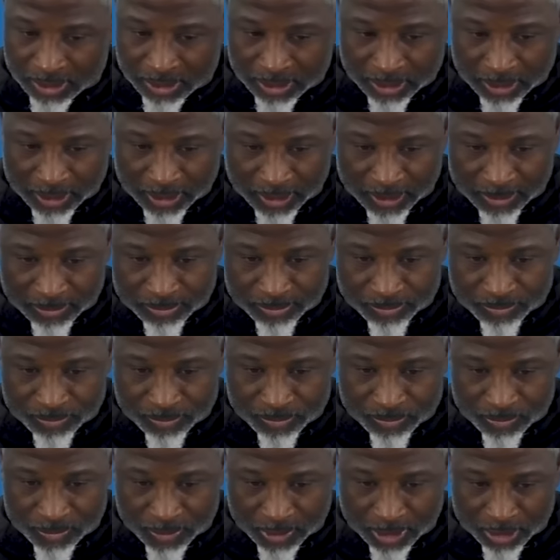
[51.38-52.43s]
to
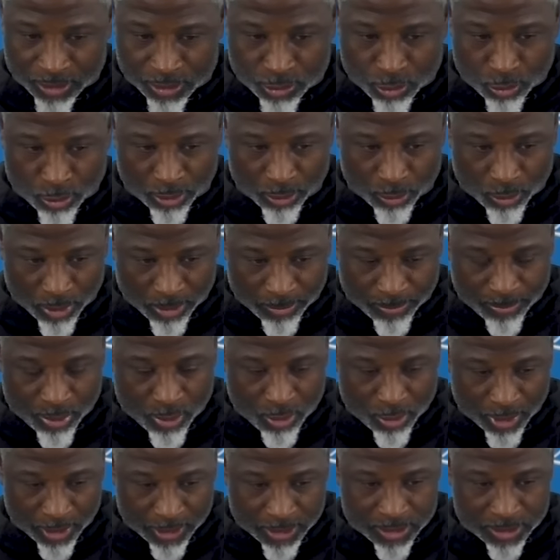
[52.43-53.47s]
get 21
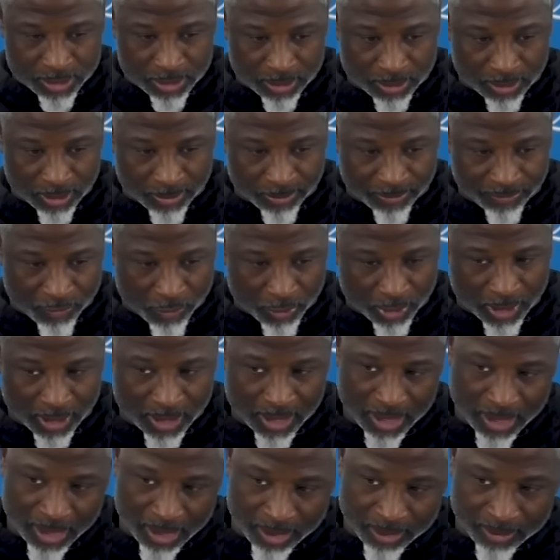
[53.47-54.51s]
points before the
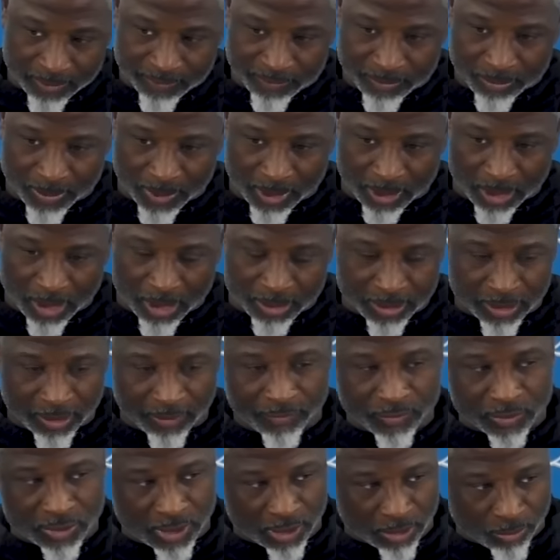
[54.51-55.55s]
half. I mean, our
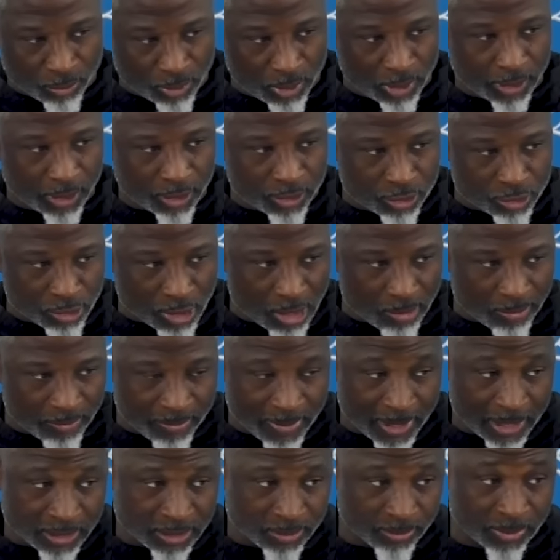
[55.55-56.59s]
defense did a really good job of
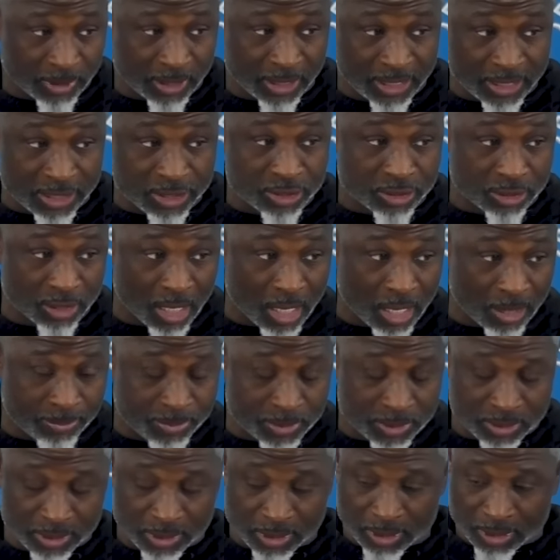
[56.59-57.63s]
making some key
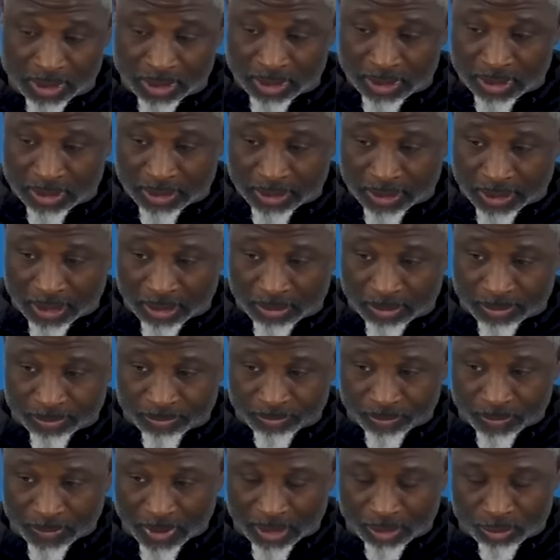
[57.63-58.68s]
stops
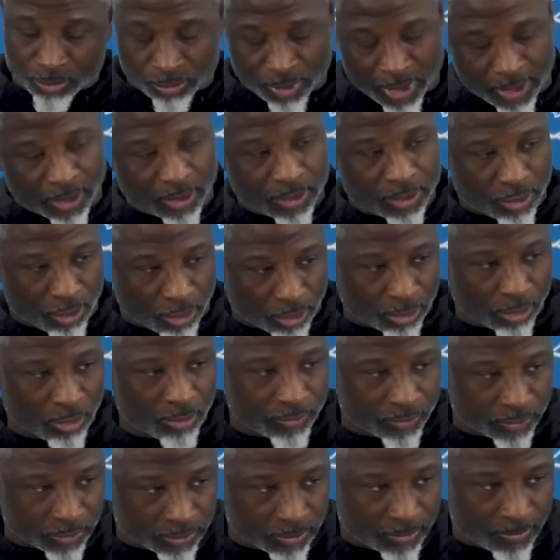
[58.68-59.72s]
and creating a
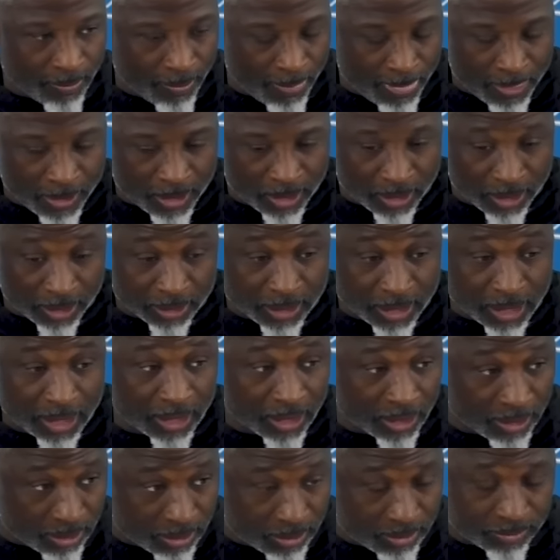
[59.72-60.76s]
turnover
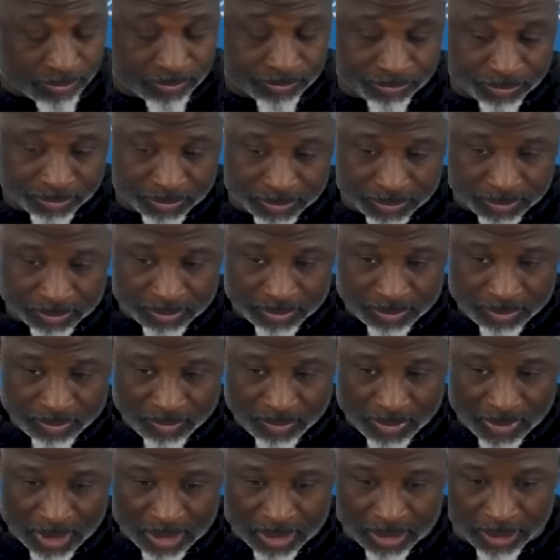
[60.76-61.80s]
again
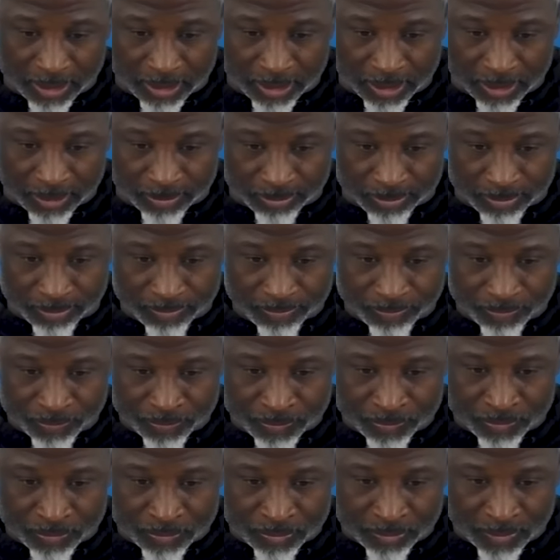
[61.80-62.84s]
to
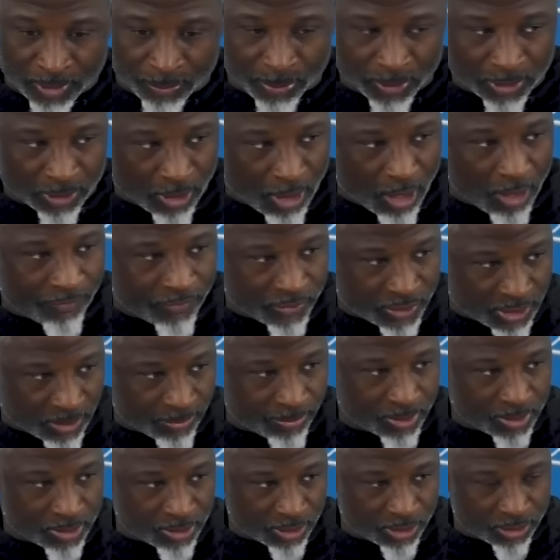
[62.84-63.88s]
put the offense in
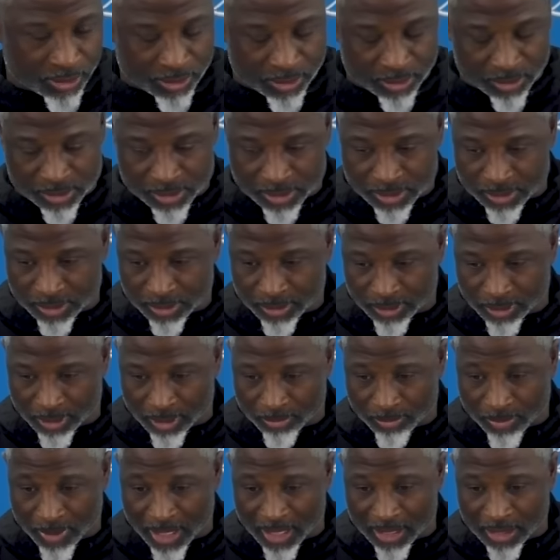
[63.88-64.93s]
positions.
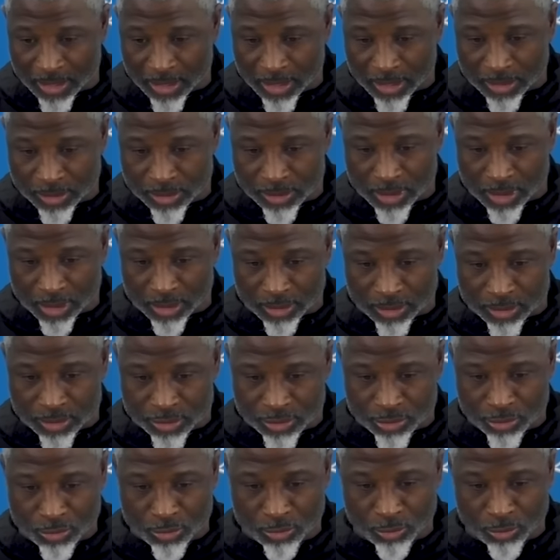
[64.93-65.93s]
And, man, and two